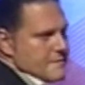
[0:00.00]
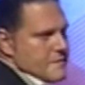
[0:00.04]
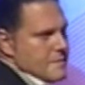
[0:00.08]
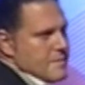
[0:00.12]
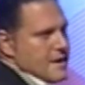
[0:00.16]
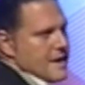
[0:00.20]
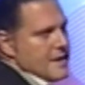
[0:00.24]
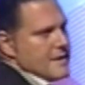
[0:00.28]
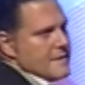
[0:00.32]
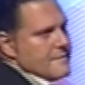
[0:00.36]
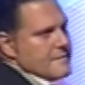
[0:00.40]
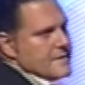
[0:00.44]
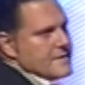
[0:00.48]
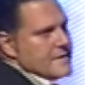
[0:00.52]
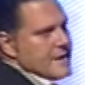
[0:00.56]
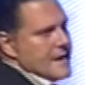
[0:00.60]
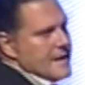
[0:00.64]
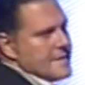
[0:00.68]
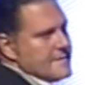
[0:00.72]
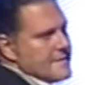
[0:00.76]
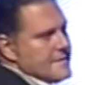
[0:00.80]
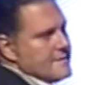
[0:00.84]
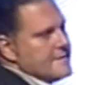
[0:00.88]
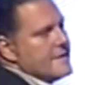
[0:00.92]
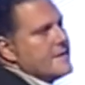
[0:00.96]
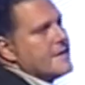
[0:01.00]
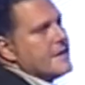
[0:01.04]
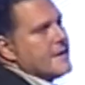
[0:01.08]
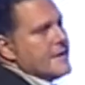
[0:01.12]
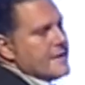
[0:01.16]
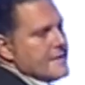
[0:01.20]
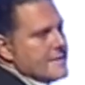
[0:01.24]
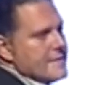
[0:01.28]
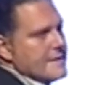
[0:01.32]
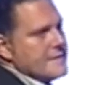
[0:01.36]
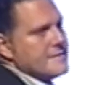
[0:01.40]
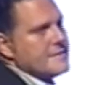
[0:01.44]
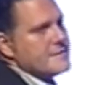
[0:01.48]
for brand advertisers
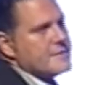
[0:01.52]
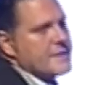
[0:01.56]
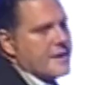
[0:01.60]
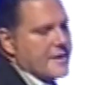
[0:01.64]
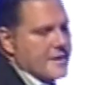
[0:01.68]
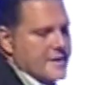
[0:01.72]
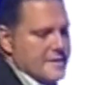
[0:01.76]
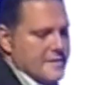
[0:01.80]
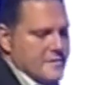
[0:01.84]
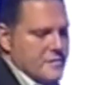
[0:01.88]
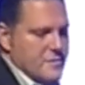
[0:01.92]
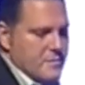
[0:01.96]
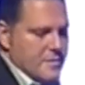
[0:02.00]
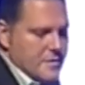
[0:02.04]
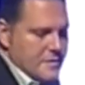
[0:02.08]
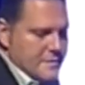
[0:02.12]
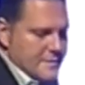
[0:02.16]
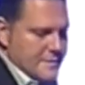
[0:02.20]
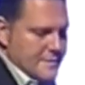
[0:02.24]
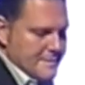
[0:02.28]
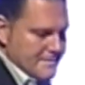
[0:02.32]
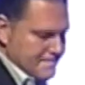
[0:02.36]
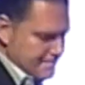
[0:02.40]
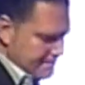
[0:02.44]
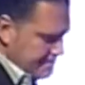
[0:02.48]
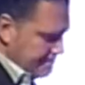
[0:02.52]
than the direct response.